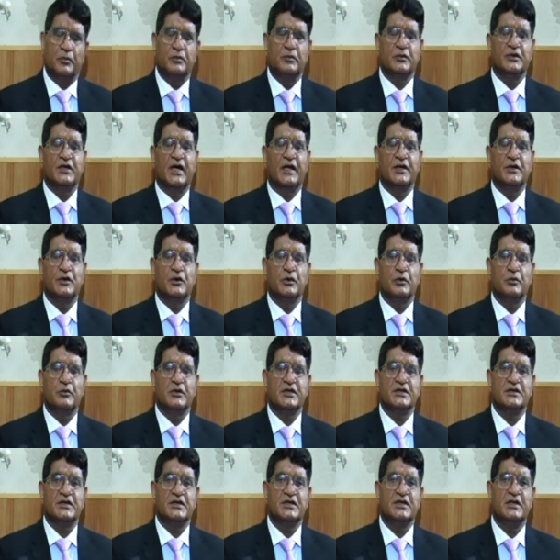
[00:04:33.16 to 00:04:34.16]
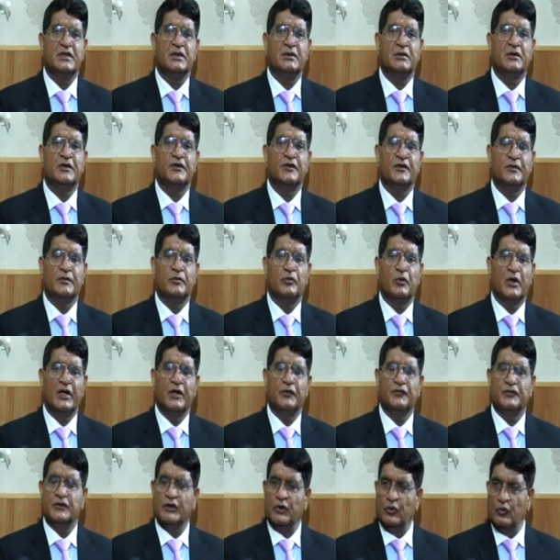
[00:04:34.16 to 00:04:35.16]
that university. Yeah. It is one
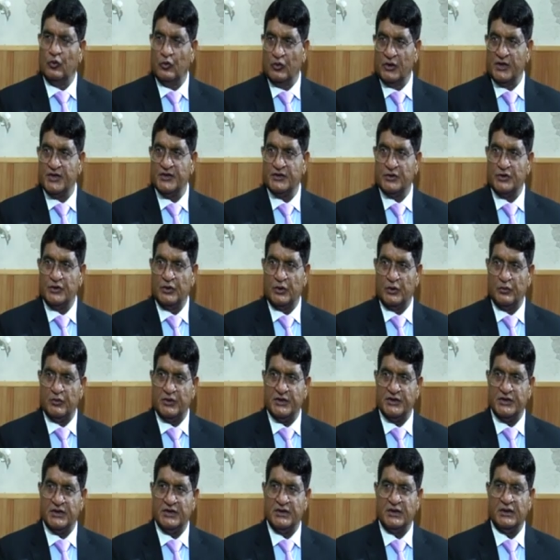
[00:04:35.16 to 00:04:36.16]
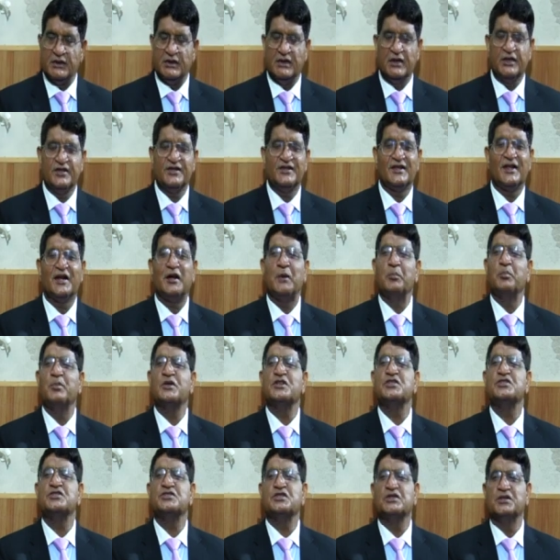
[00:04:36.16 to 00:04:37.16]
of the oldest university. There is a
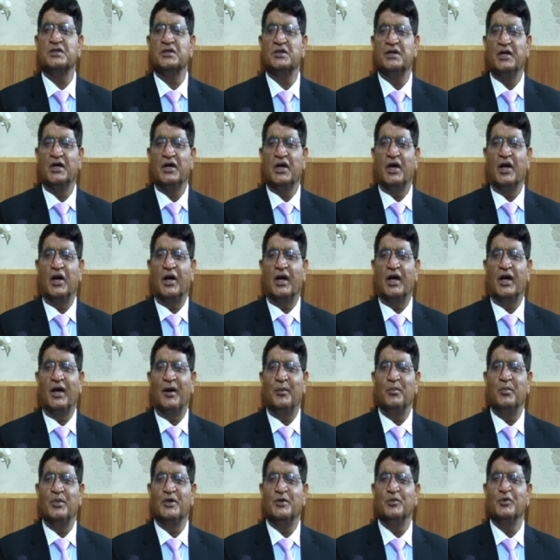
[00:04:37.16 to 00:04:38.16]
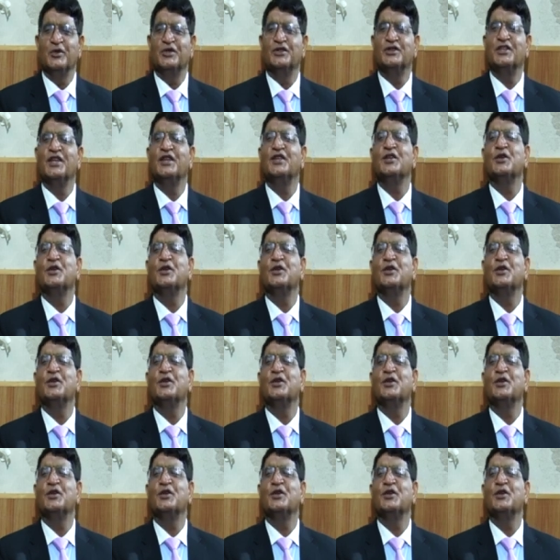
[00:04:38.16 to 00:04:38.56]
competition between 3